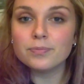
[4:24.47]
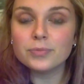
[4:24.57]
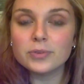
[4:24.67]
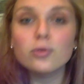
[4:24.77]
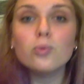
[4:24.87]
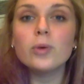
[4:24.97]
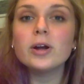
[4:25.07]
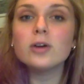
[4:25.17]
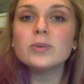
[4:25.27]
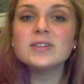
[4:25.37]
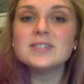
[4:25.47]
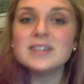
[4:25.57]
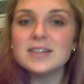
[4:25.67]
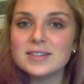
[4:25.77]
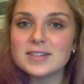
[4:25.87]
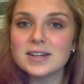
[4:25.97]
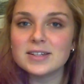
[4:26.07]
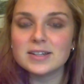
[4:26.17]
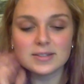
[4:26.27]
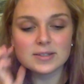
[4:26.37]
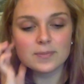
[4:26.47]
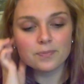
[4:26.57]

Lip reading: So where are we seeing these ideas?